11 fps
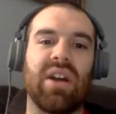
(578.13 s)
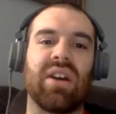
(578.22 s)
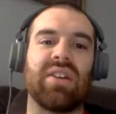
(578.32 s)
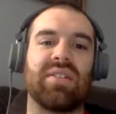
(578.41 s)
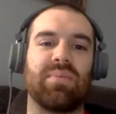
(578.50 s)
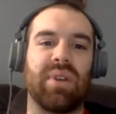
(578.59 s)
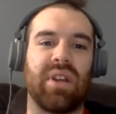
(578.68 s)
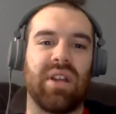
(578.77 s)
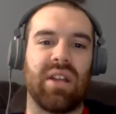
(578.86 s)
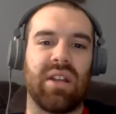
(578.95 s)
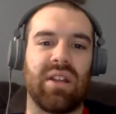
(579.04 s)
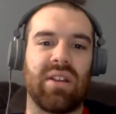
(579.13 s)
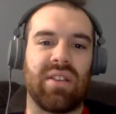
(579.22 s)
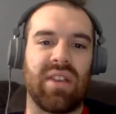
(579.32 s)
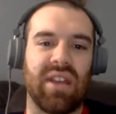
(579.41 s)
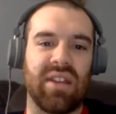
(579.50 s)
be nice
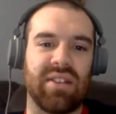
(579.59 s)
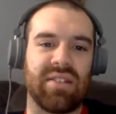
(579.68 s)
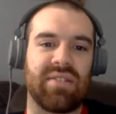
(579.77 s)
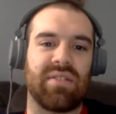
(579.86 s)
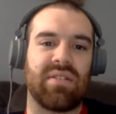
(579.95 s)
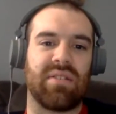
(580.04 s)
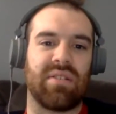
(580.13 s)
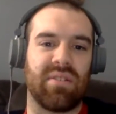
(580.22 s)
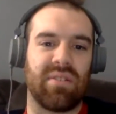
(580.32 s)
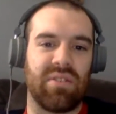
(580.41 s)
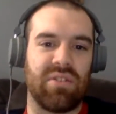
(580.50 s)
when things